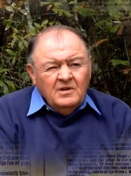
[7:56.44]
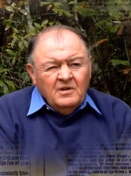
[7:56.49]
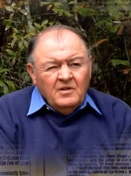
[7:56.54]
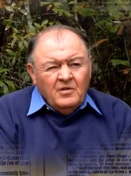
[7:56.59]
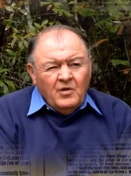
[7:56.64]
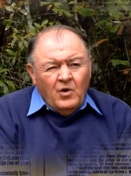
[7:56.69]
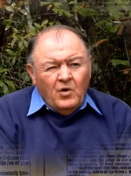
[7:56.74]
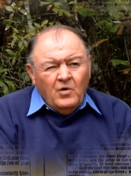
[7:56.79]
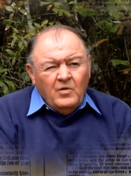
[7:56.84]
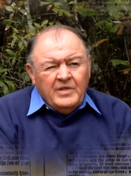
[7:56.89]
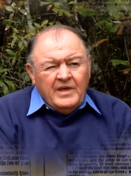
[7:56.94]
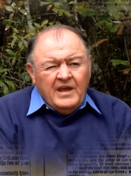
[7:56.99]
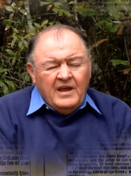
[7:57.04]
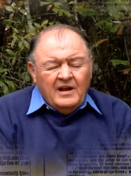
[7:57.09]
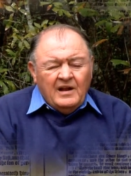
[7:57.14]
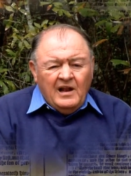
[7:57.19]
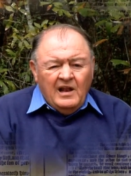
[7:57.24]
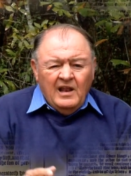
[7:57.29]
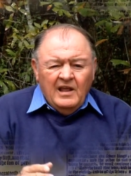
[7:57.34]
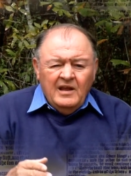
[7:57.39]
though
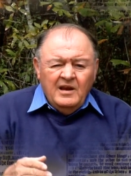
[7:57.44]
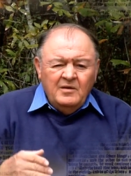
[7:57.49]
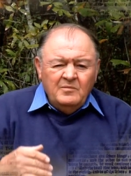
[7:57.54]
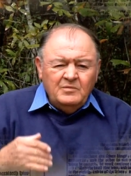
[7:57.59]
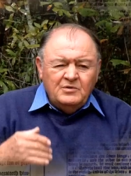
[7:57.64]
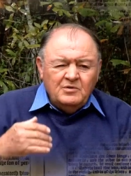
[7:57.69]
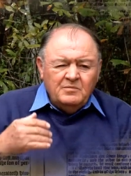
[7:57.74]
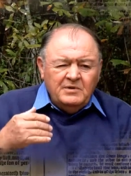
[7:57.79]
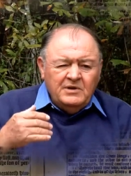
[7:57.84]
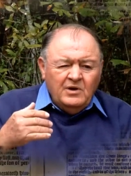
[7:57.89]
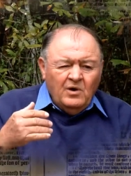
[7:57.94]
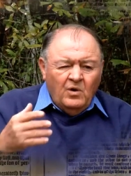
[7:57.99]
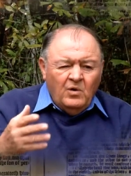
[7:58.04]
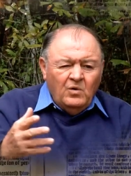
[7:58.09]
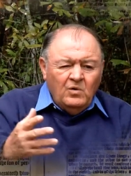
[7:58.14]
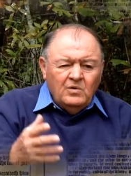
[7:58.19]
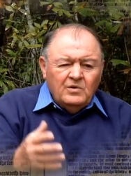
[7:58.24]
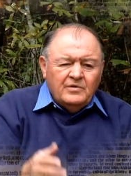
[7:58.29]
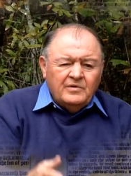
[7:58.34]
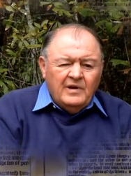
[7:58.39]
they claim to be
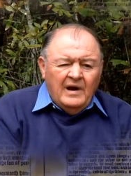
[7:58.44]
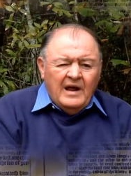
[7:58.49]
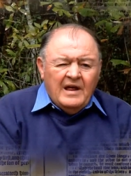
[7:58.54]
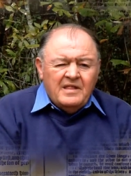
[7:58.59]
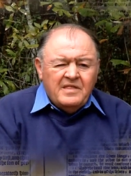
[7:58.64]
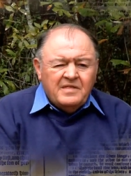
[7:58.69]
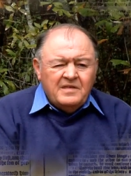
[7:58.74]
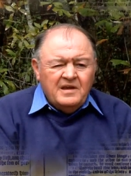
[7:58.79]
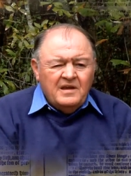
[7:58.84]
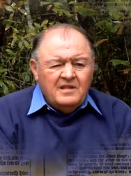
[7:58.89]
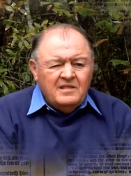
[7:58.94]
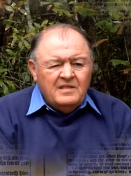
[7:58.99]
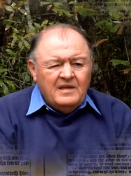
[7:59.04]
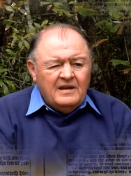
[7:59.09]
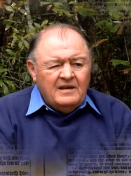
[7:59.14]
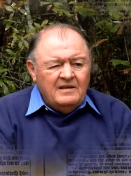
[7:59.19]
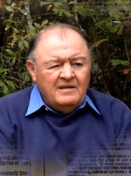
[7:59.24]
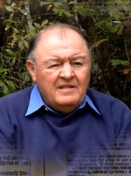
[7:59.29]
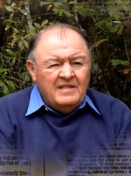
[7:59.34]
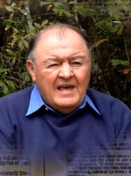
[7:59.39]
older, I think
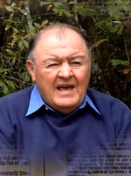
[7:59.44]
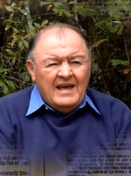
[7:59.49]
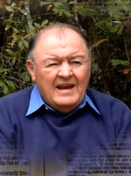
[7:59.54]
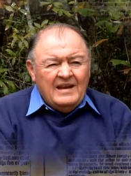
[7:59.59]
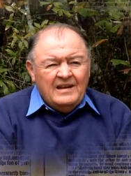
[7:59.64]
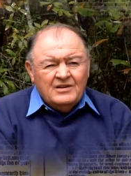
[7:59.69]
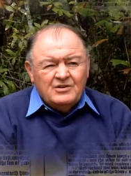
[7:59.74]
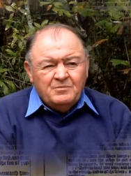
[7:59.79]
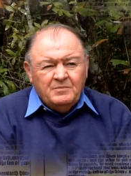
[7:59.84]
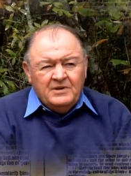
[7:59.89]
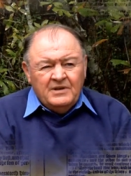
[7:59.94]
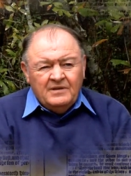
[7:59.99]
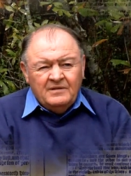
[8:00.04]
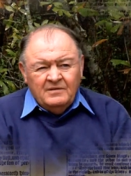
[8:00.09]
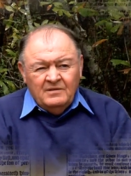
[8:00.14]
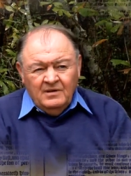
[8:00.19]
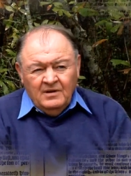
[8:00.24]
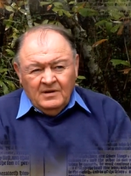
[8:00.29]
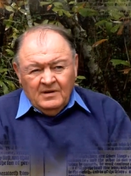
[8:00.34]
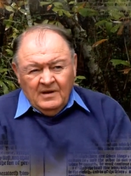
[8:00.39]
that has
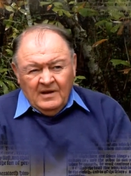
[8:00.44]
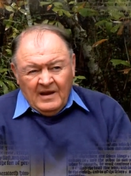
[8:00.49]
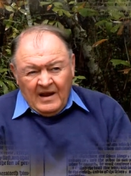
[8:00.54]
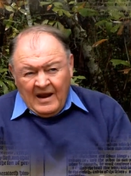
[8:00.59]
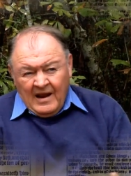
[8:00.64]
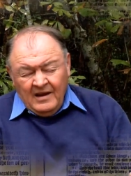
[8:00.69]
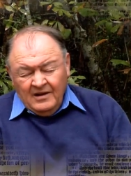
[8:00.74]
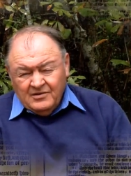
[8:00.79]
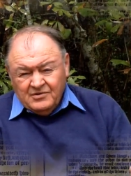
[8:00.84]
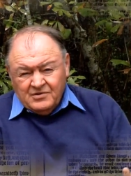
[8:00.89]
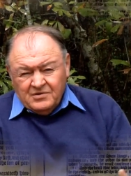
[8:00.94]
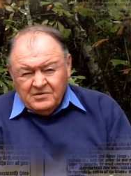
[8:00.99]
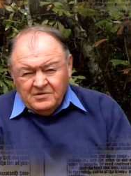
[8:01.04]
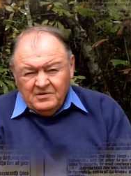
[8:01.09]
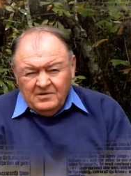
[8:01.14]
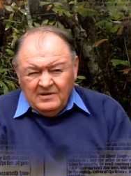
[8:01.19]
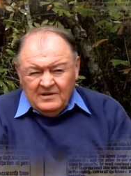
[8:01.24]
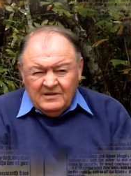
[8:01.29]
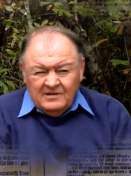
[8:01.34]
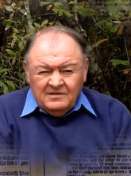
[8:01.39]
been
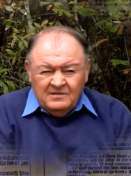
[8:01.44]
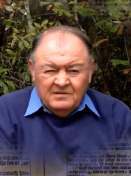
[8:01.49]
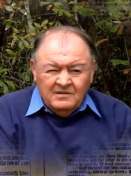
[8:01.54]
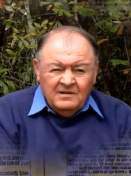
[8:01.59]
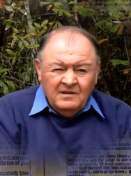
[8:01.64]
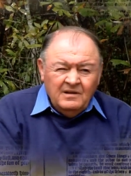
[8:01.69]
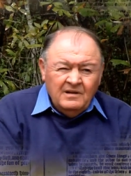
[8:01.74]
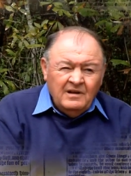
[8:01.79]
answered in